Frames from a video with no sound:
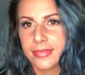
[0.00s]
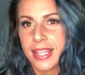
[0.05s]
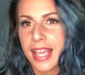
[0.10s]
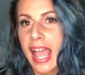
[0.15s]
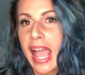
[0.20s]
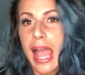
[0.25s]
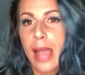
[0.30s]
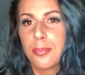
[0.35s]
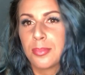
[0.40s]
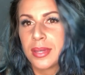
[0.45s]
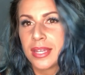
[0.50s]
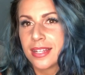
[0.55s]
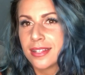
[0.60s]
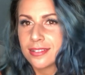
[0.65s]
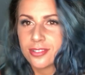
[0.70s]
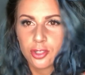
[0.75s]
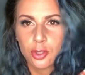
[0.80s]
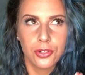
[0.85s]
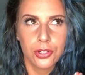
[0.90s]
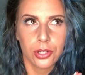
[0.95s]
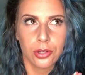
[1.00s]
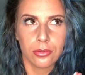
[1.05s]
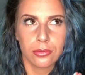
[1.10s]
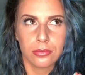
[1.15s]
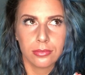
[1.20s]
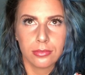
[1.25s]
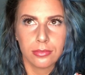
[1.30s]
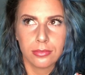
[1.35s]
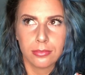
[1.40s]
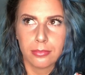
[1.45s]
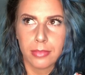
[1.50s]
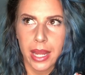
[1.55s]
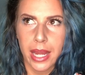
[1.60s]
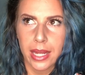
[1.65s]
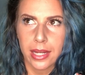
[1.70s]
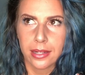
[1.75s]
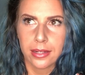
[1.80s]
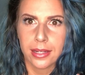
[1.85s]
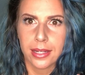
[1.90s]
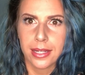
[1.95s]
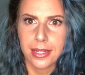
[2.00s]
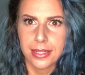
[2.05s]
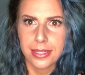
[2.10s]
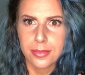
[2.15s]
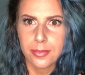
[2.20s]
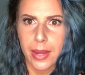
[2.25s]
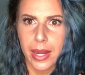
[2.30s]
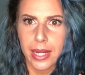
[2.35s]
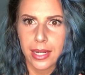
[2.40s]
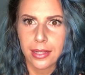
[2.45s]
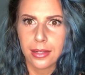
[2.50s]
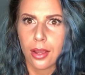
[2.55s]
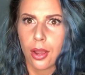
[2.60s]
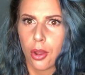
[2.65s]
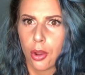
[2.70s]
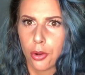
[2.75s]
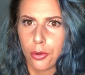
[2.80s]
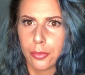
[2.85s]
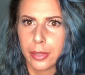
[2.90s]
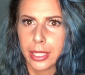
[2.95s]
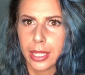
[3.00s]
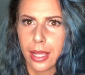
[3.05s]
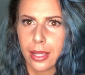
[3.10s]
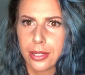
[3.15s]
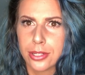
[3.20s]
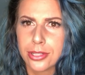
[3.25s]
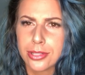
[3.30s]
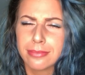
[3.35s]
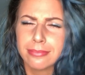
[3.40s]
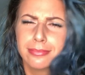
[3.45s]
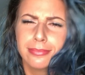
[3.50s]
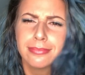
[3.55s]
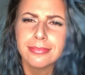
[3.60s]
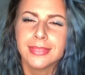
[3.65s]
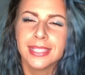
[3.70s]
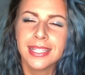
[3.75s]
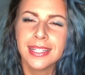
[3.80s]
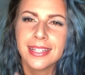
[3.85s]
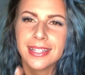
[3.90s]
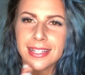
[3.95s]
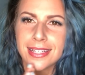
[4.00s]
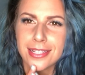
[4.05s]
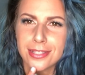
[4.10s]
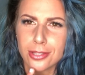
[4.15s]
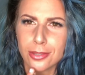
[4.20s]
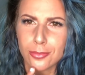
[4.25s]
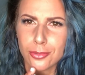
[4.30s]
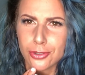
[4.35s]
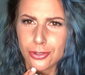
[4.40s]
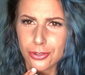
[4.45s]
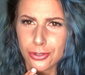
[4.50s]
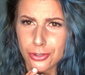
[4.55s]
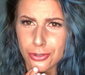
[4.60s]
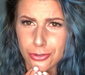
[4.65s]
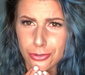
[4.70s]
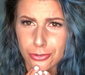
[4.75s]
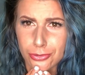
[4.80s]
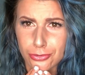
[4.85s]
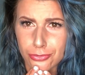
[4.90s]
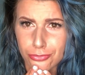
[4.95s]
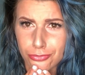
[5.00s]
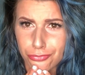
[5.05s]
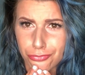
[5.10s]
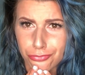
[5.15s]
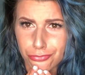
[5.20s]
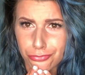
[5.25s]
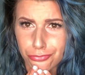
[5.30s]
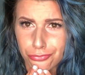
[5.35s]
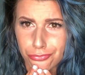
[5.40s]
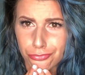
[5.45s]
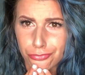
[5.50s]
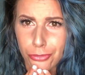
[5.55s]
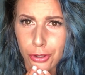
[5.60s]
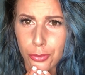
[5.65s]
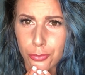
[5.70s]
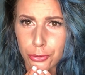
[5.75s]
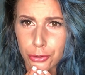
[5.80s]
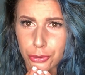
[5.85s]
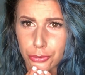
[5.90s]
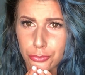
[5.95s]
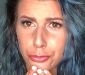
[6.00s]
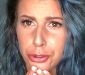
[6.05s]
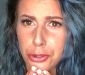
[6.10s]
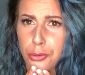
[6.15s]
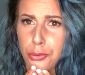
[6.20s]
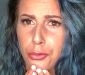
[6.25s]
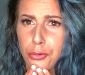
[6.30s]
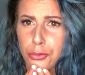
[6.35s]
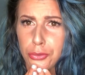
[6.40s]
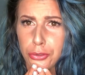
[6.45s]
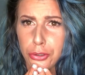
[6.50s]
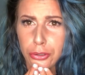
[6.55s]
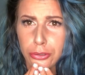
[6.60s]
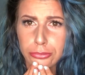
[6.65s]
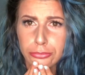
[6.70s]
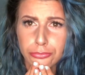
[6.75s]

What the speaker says: Happy June. May. It's May. Oh my gosh. It's almost June. I'm going to be old.